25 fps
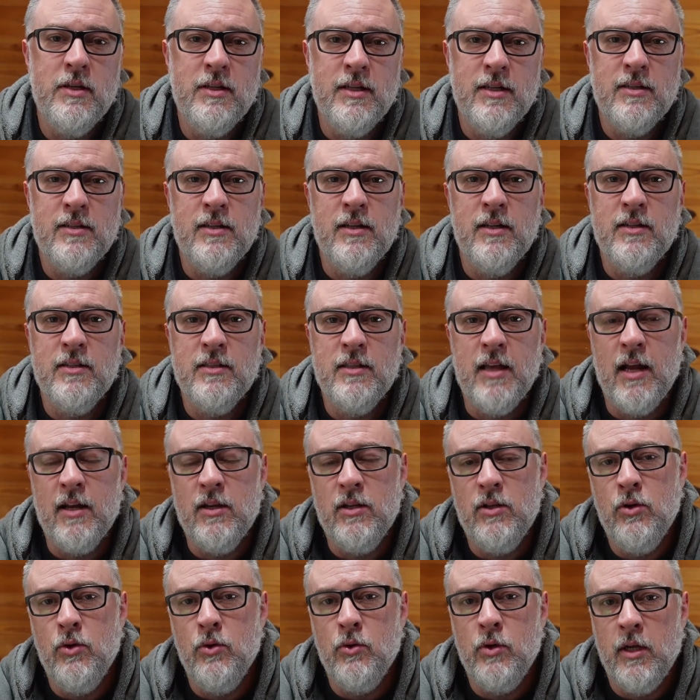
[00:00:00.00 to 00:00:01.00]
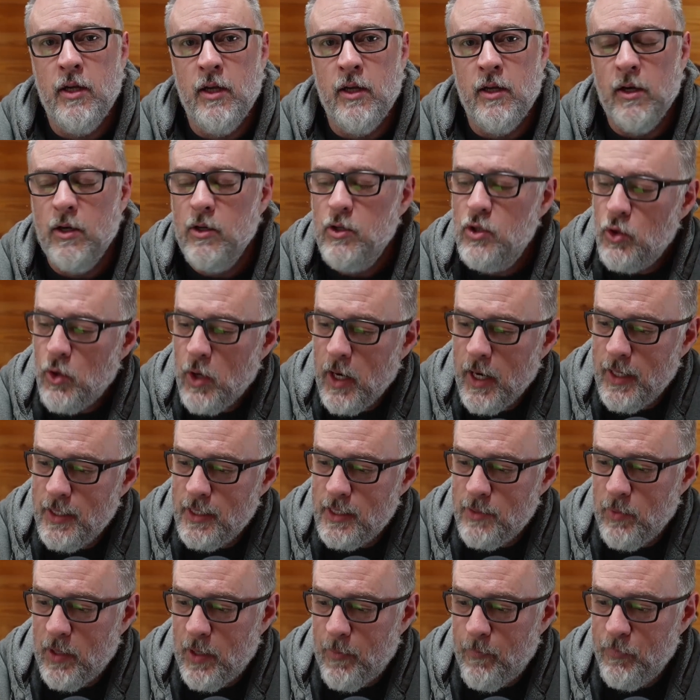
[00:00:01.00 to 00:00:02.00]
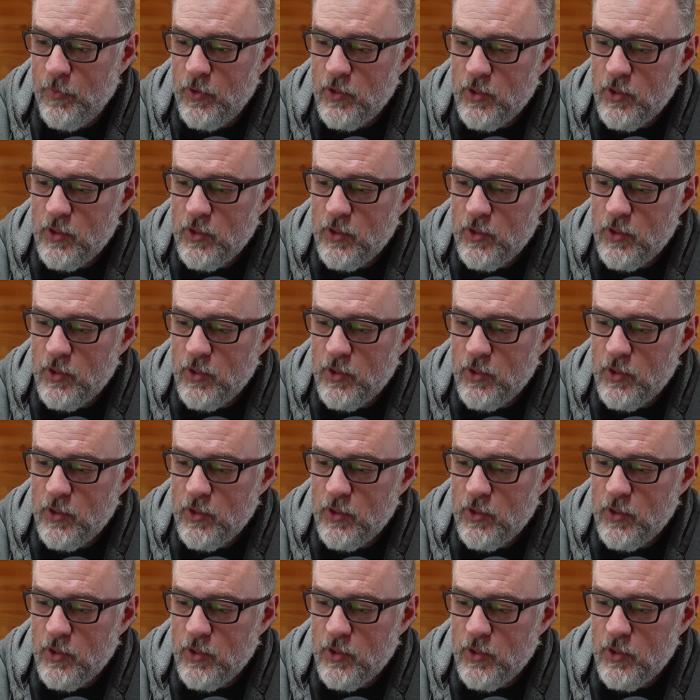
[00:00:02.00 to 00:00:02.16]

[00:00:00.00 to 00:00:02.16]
distance that you can transmit.